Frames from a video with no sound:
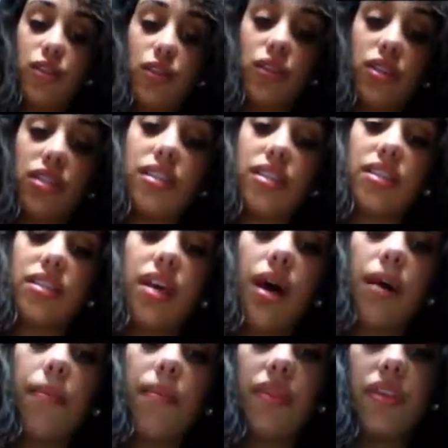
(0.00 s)
So this is
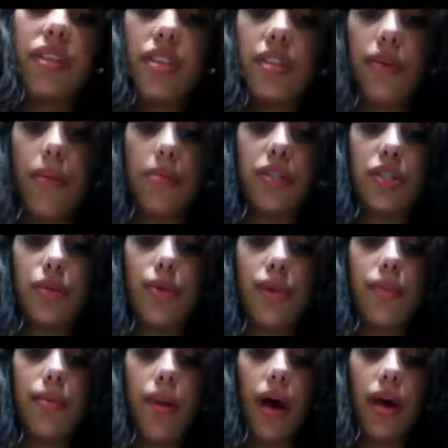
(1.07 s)
the
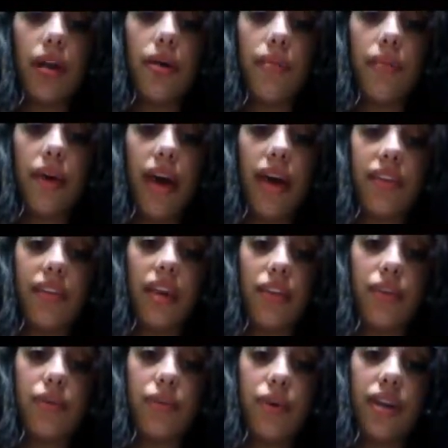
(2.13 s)
tiramisu at the bottom and
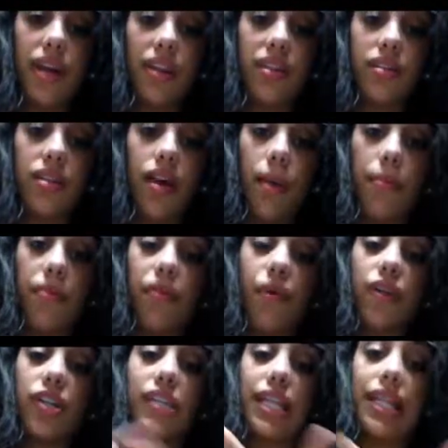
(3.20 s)
the other one at the top.
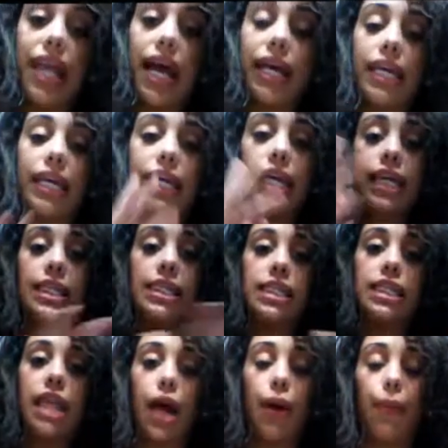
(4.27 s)
Of course, the lighting
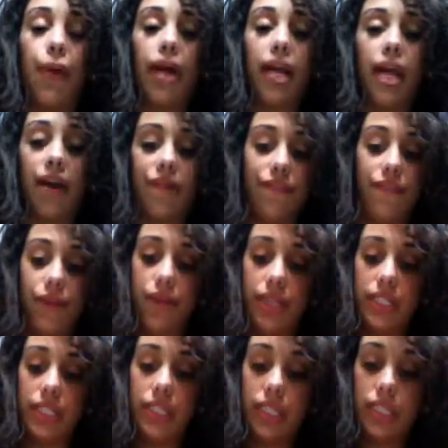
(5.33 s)
is not working out for
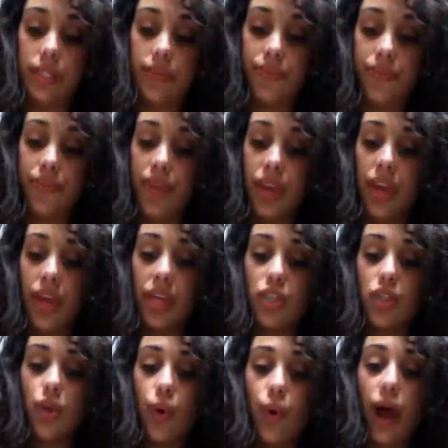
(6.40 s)
us.
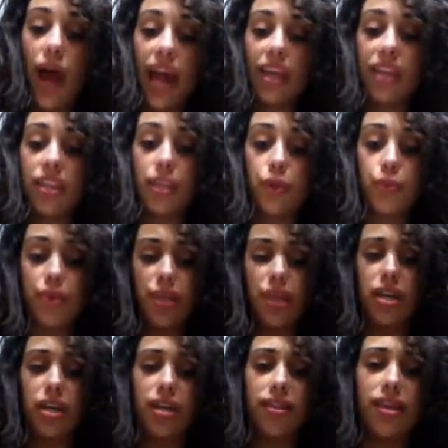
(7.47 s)
So I think they're
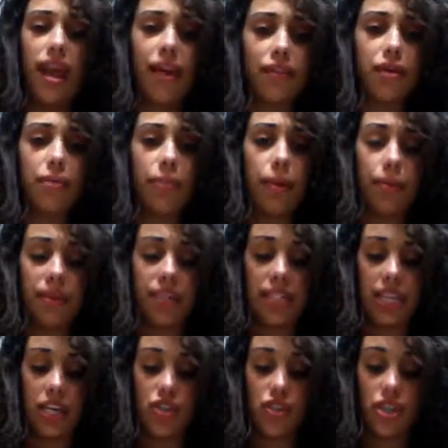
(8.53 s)
really good. They have good
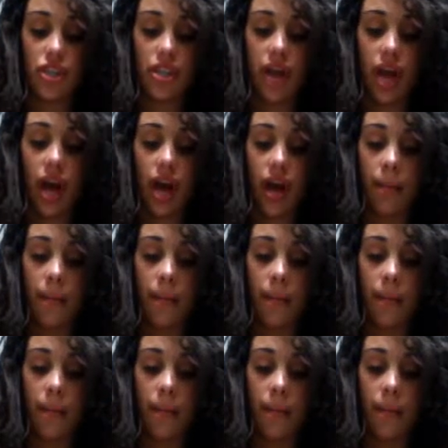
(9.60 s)
pigmentation.